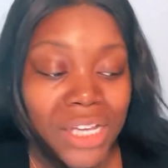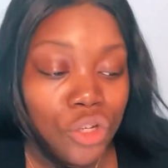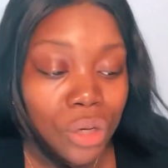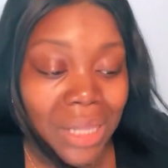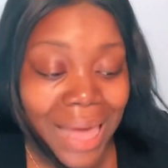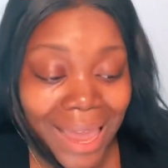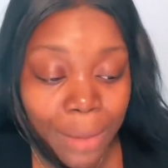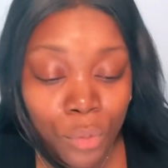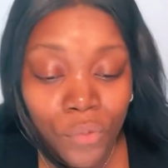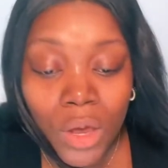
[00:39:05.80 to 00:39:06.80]
Is your
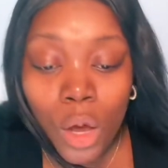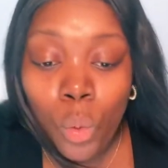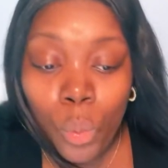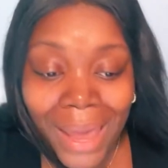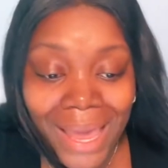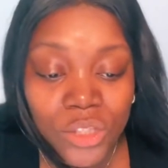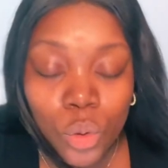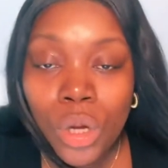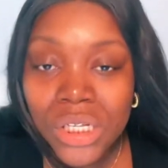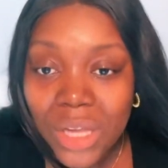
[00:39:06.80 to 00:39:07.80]
client moving away
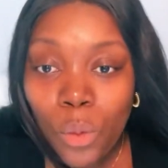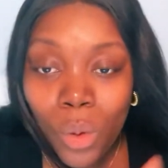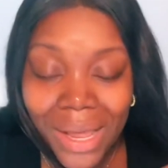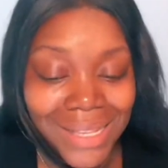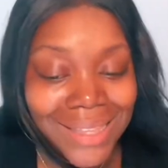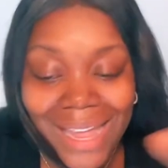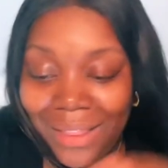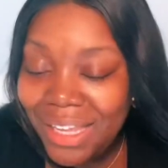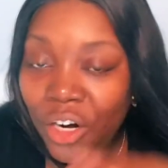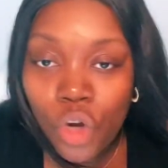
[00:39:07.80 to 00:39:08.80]
because
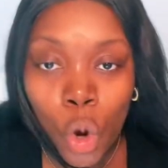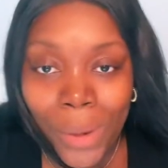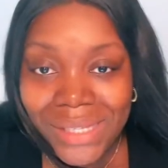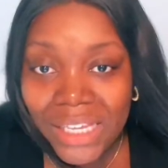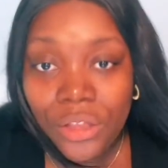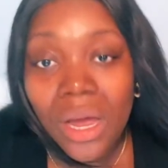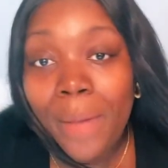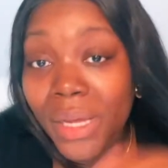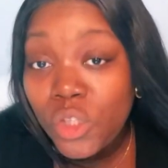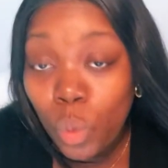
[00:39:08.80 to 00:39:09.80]
they're always either
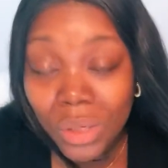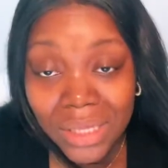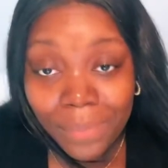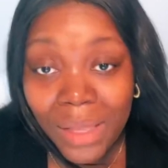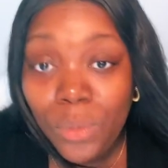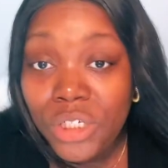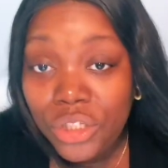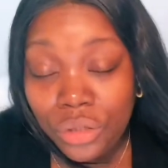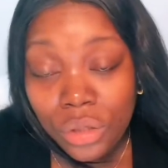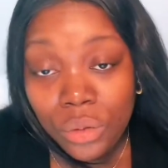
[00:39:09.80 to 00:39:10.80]
coming towards something, which
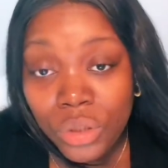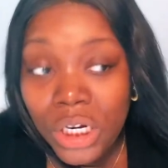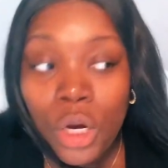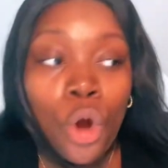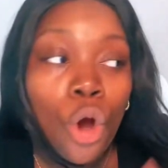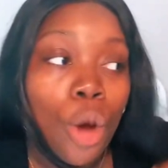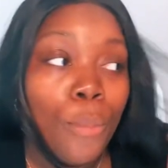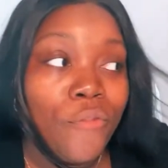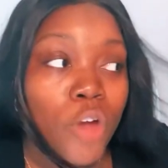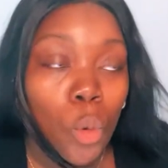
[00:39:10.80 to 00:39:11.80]
is your solution,
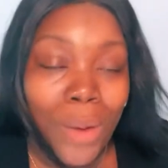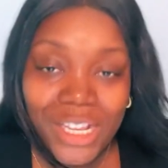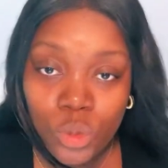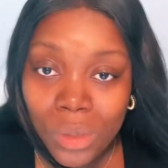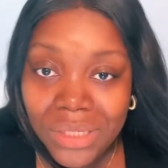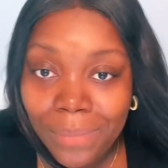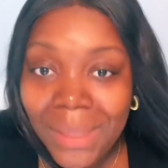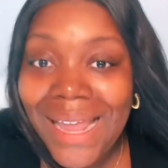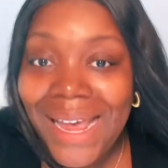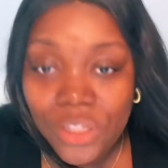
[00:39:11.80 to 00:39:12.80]
or moving away towards
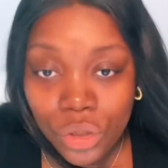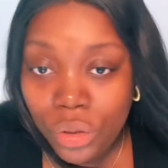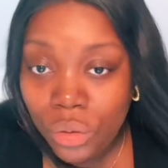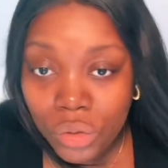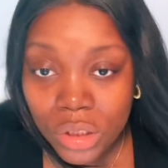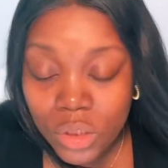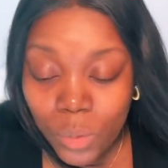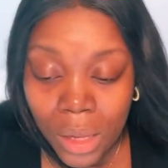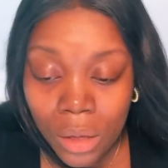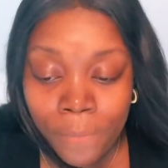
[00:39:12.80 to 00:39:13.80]
something that is your solution
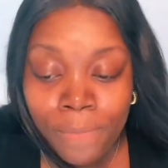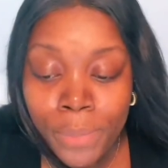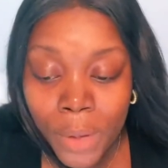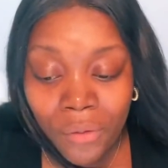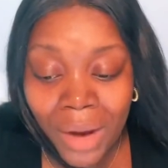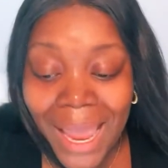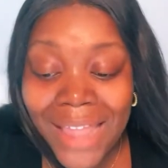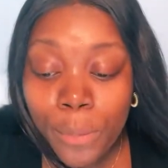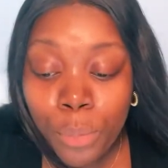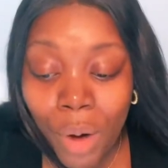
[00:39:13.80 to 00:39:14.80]
as well. All right.
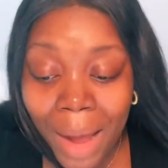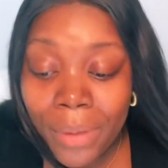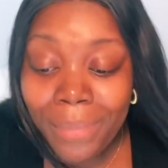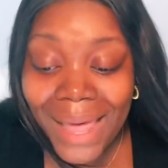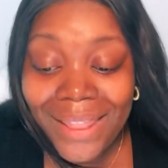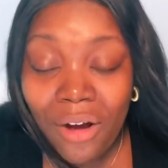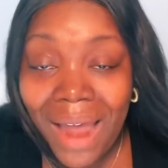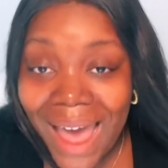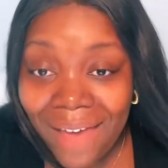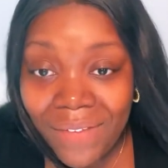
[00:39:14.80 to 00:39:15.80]
And the problem that
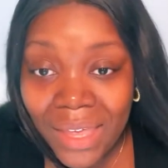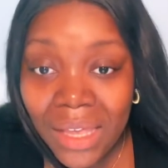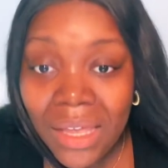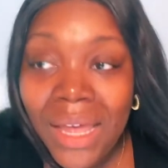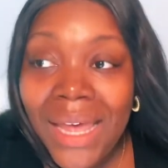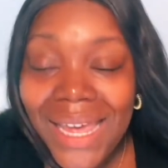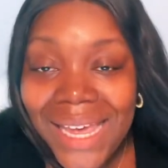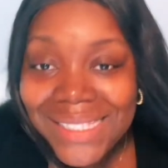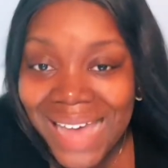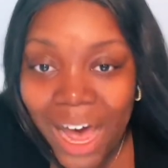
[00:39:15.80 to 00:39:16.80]
they're having
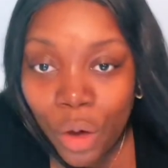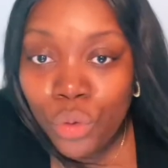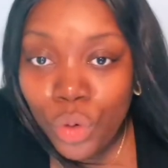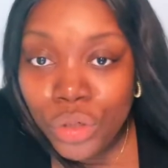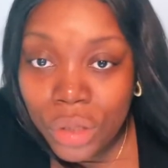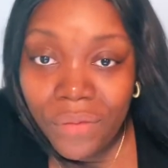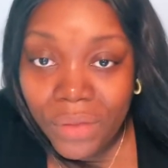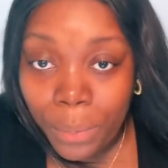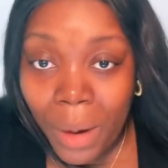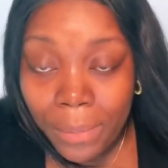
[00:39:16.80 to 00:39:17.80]
is how you're
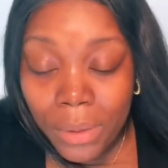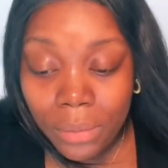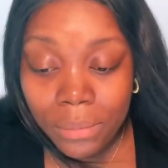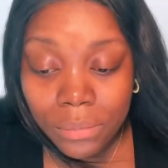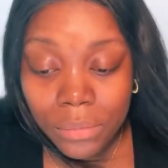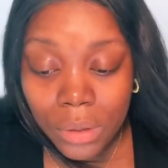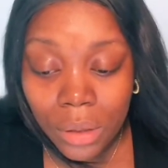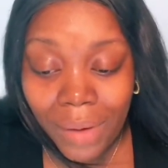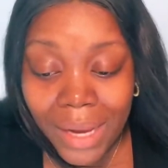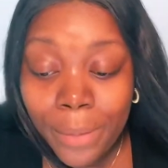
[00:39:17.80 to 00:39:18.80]
solving the problem.
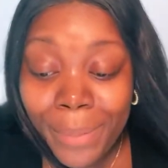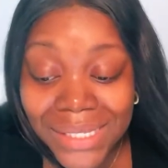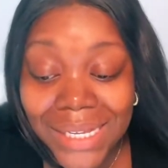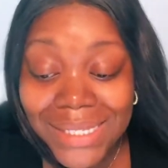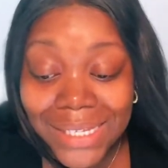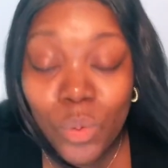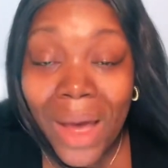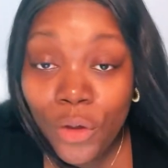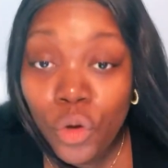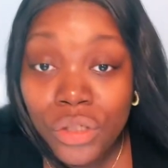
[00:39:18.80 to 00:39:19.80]
All right. The business is
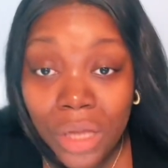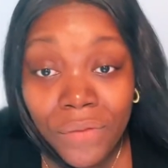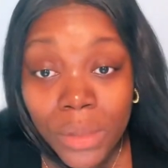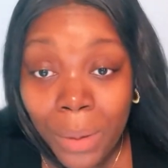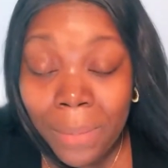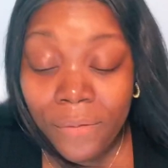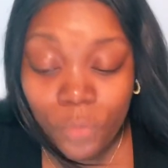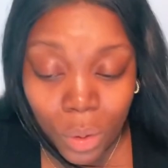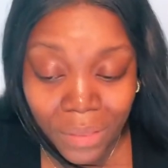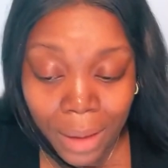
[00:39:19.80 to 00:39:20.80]
how you're solving the
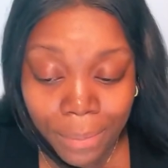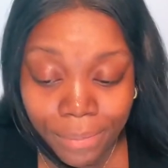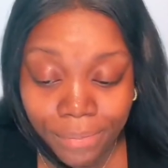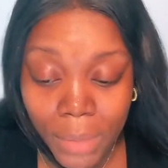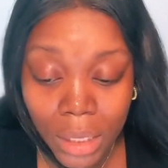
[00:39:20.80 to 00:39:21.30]
problem for them.